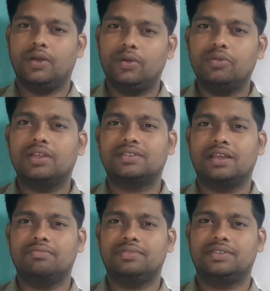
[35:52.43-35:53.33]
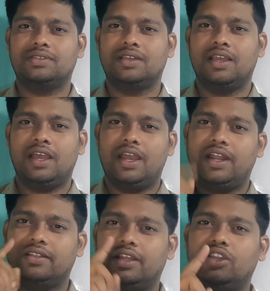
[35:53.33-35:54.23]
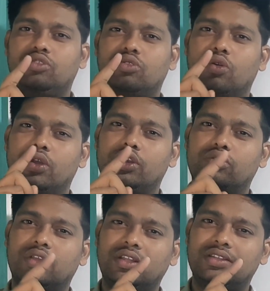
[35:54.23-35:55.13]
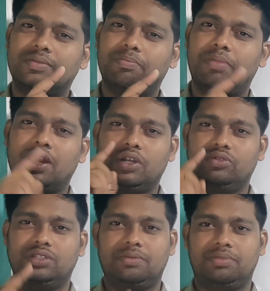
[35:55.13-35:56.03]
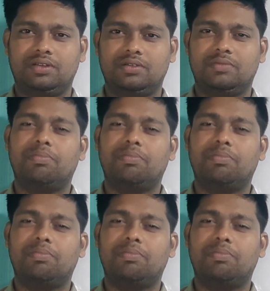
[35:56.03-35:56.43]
do the sums, and then you go into the part 2 chapter,